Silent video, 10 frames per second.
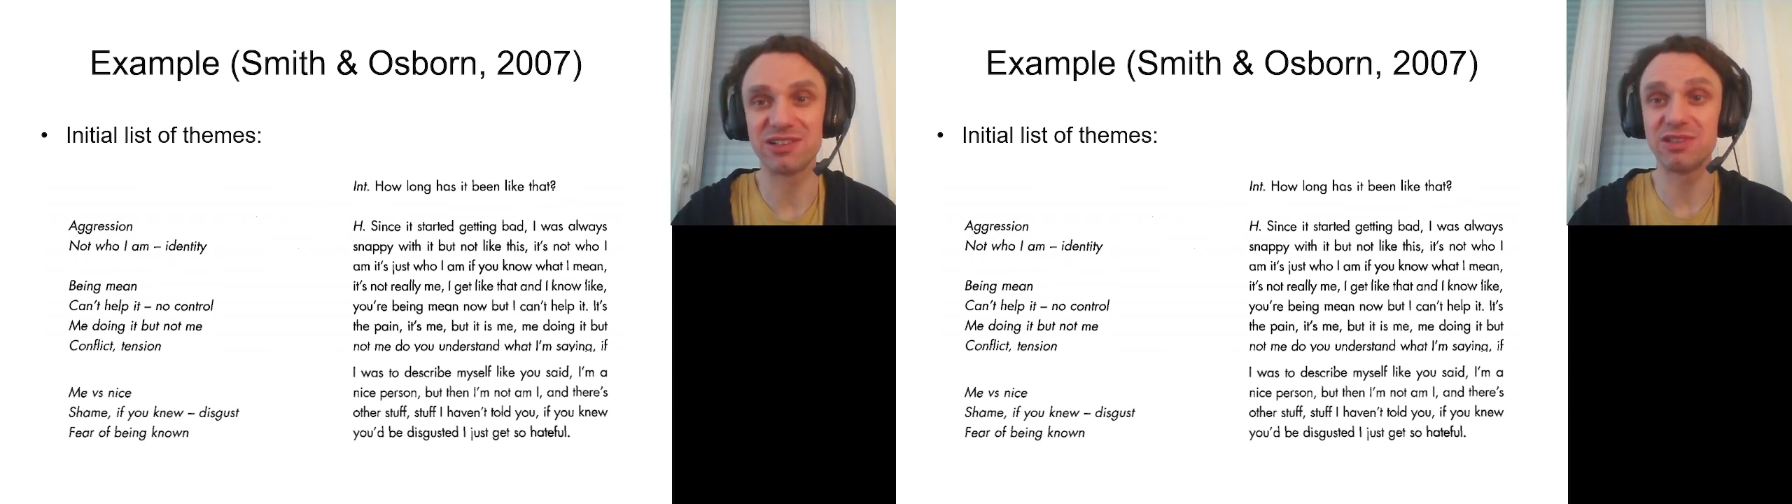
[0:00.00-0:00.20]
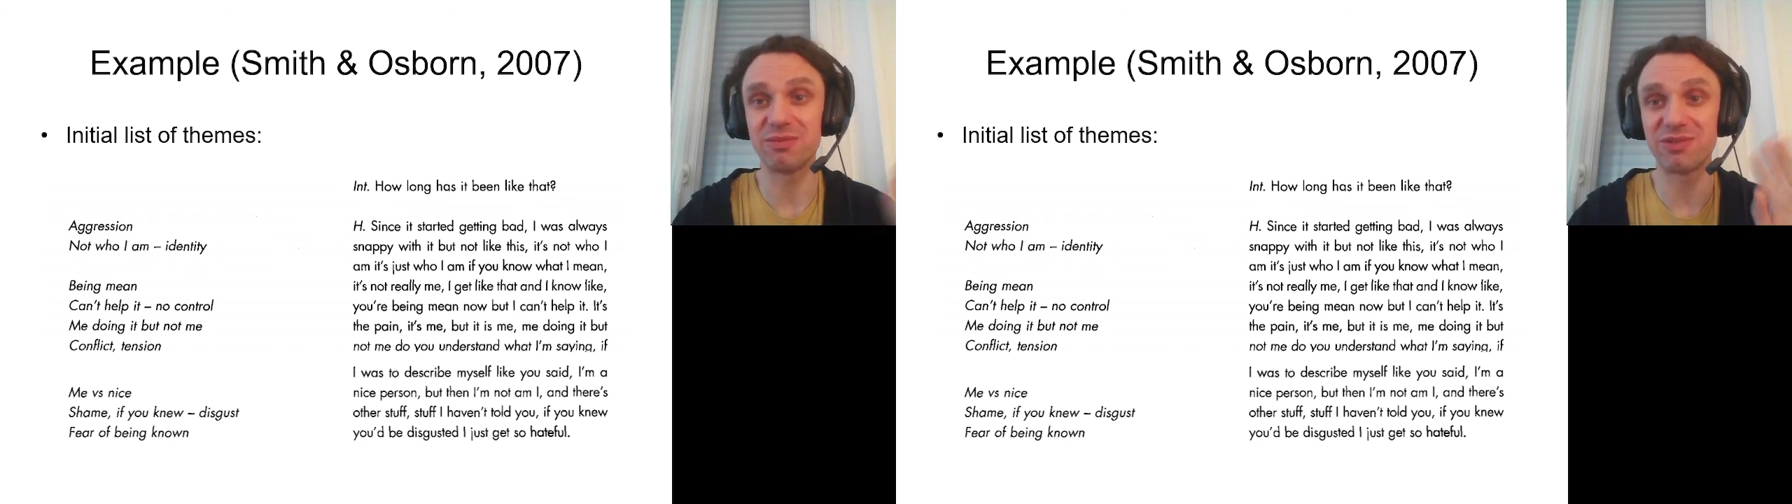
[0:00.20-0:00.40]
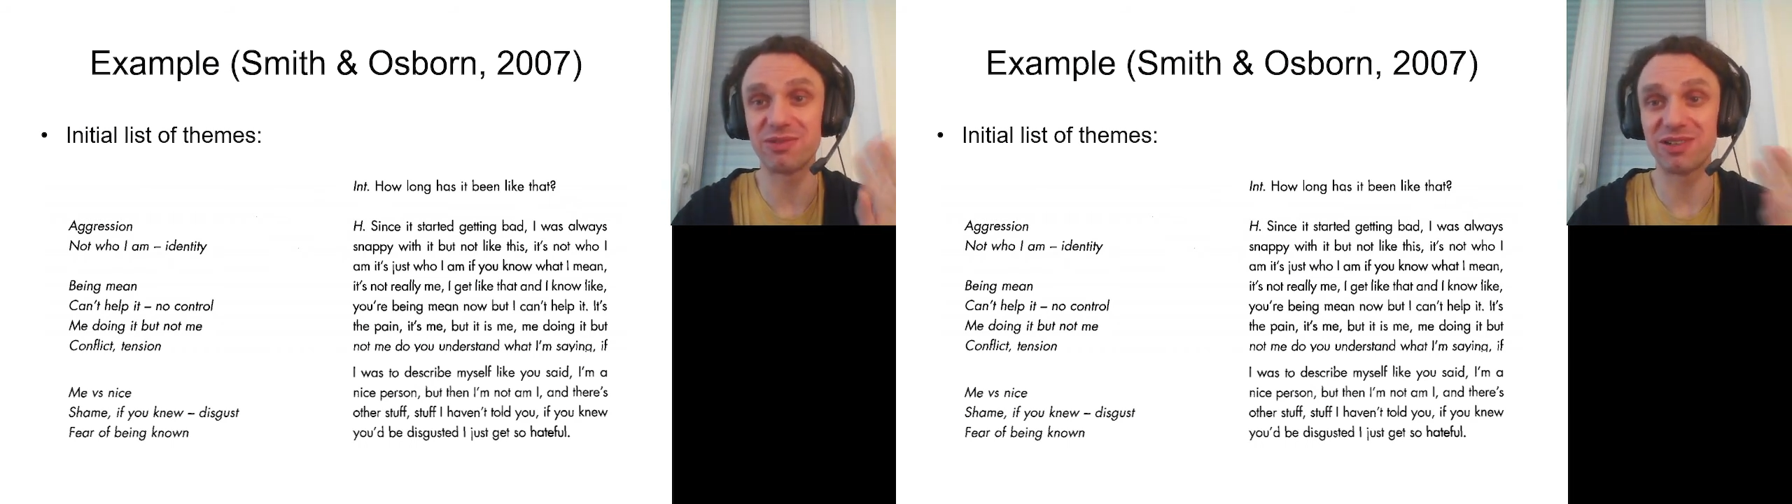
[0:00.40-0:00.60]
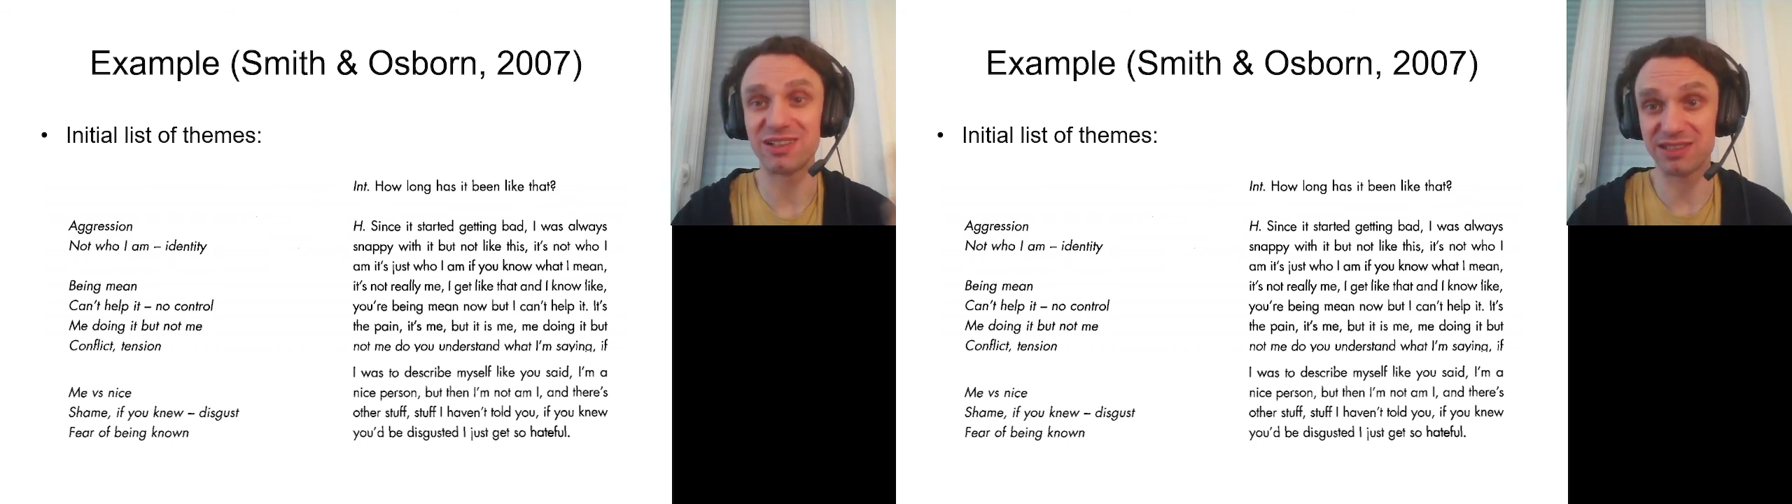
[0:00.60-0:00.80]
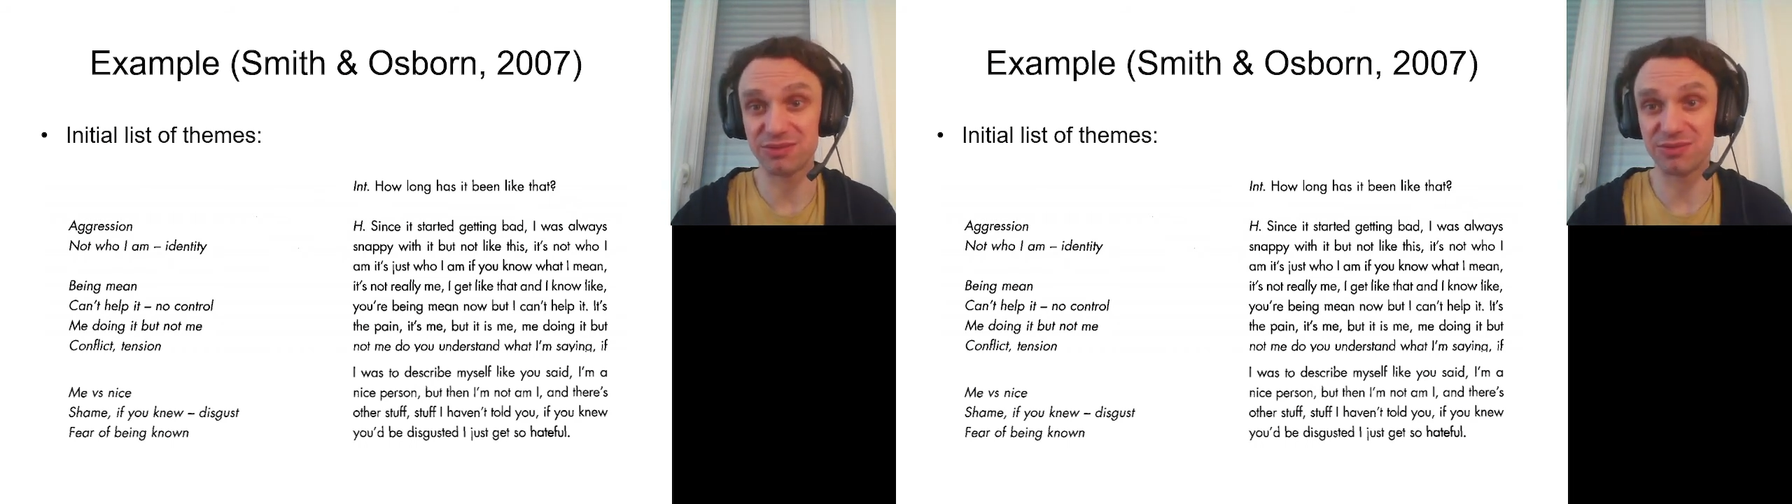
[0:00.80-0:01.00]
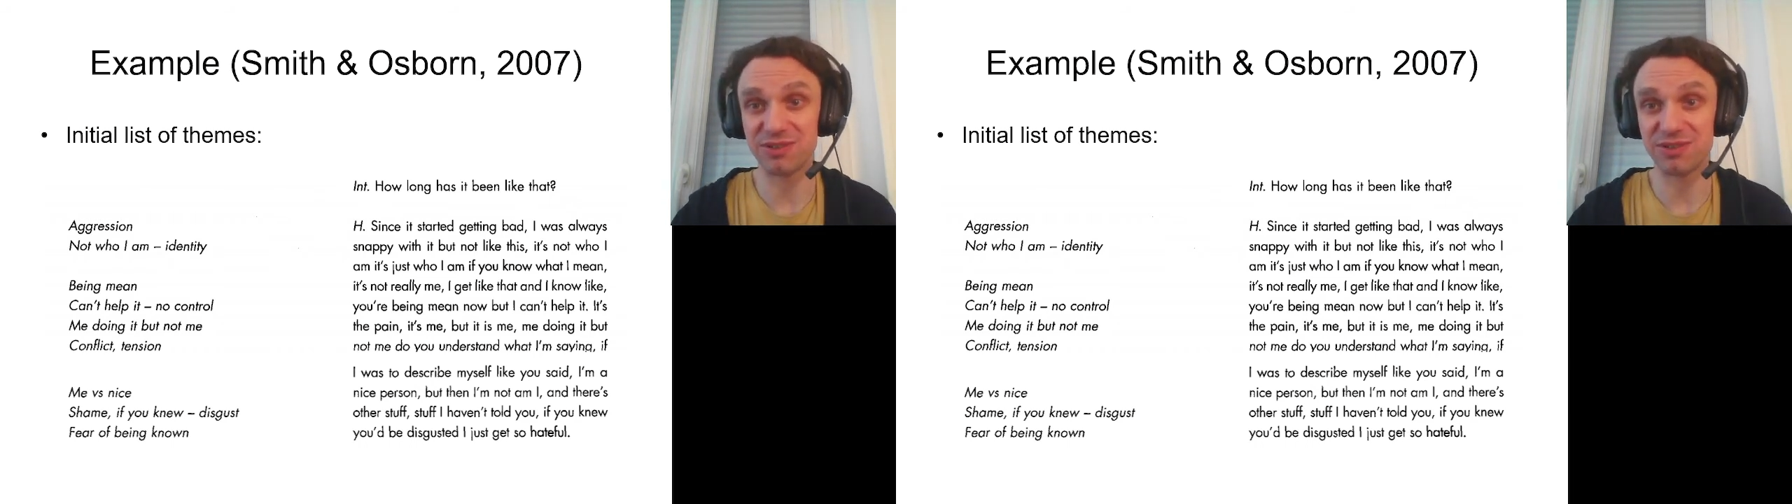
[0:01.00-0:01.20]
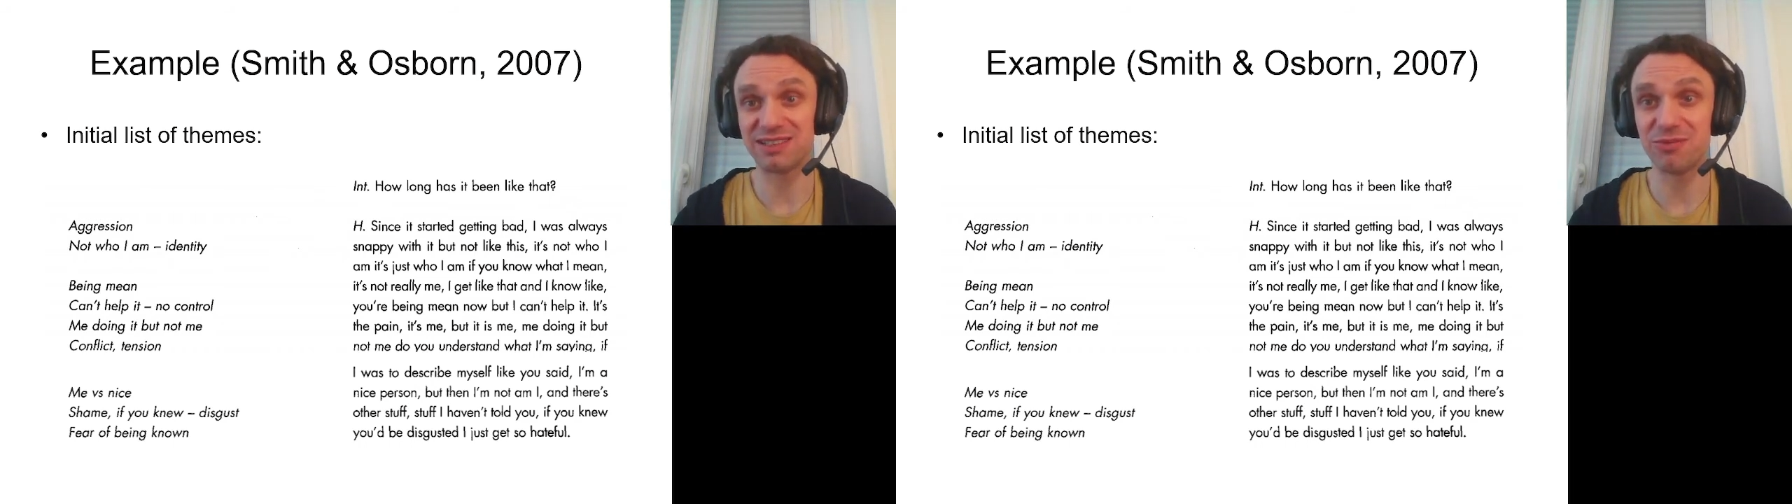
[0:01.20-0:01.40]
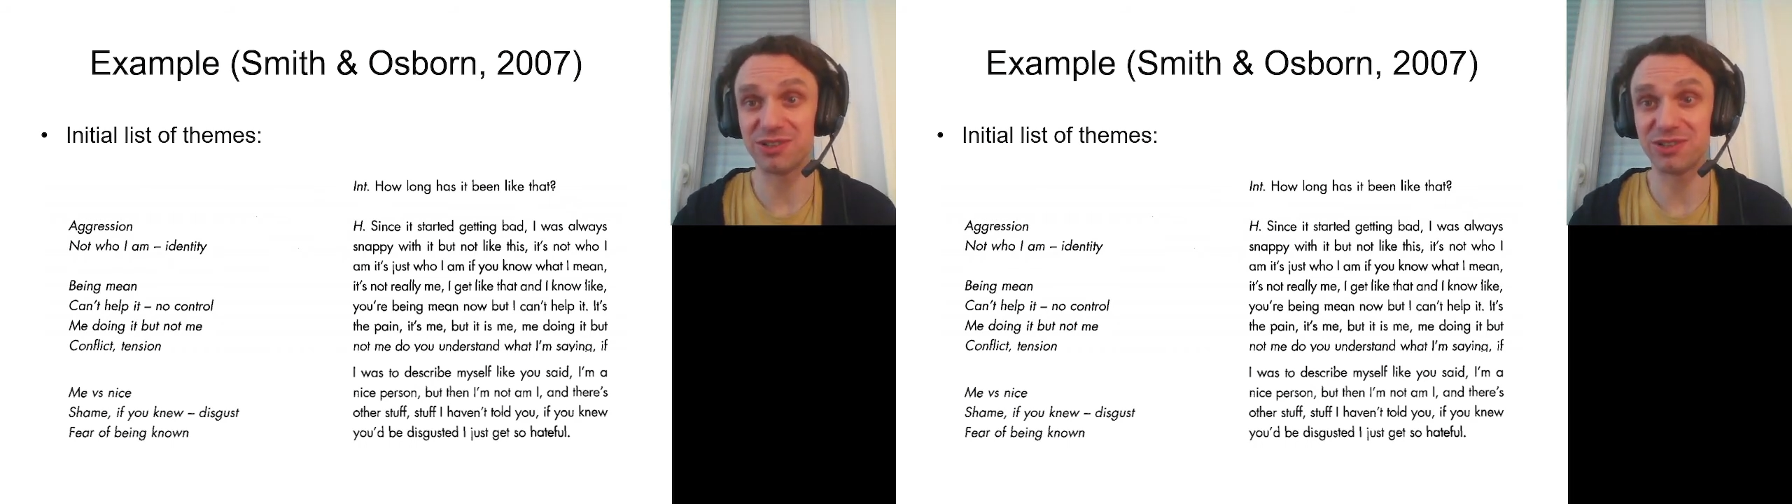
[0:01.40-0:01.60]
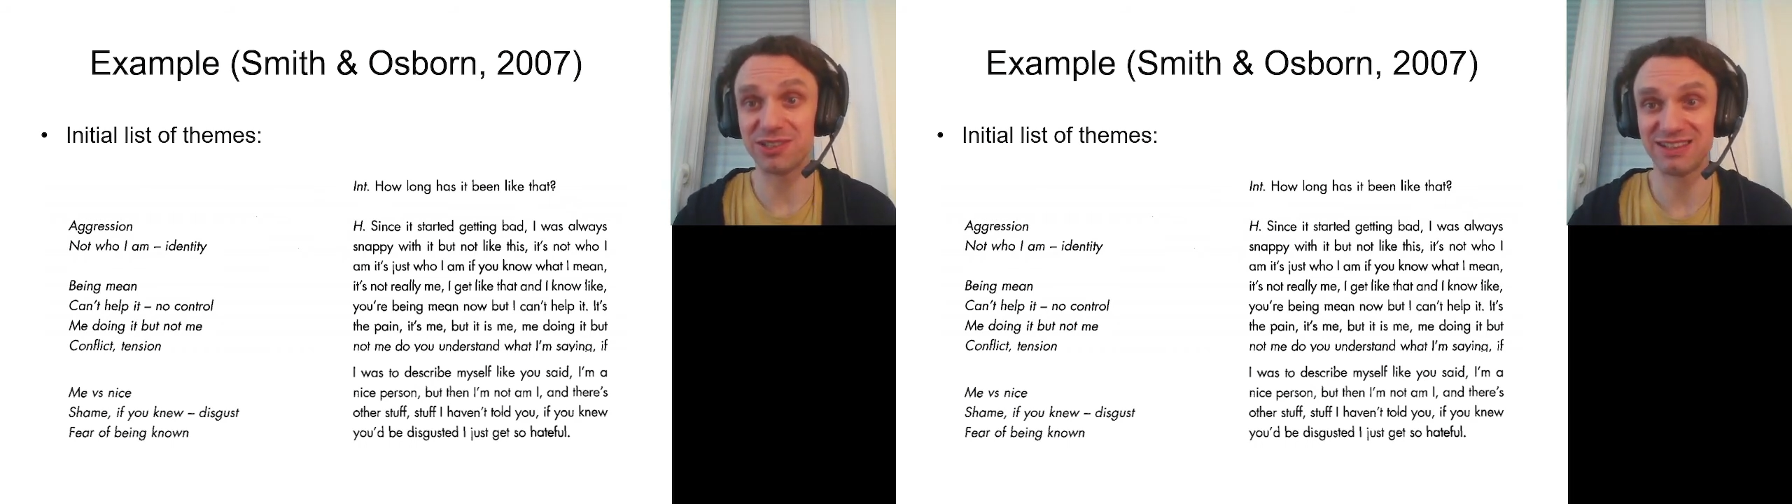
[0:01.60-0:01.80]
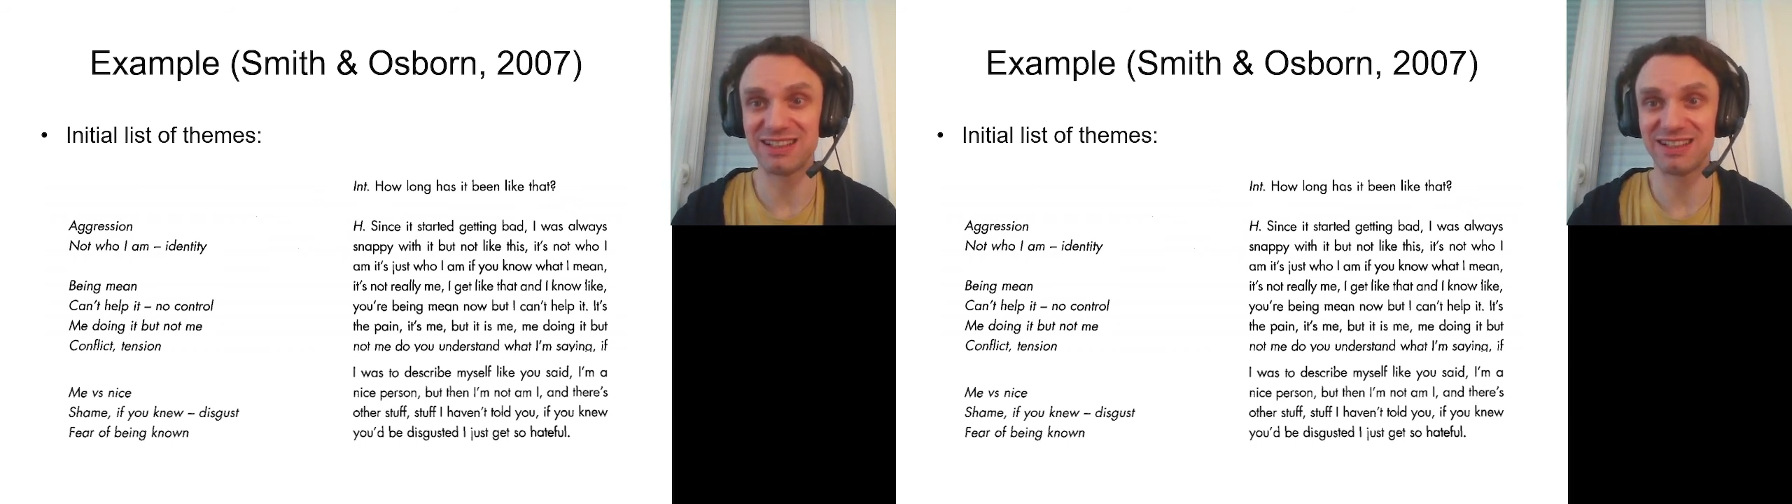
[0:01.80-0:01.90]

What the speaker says: all the participants where this theme was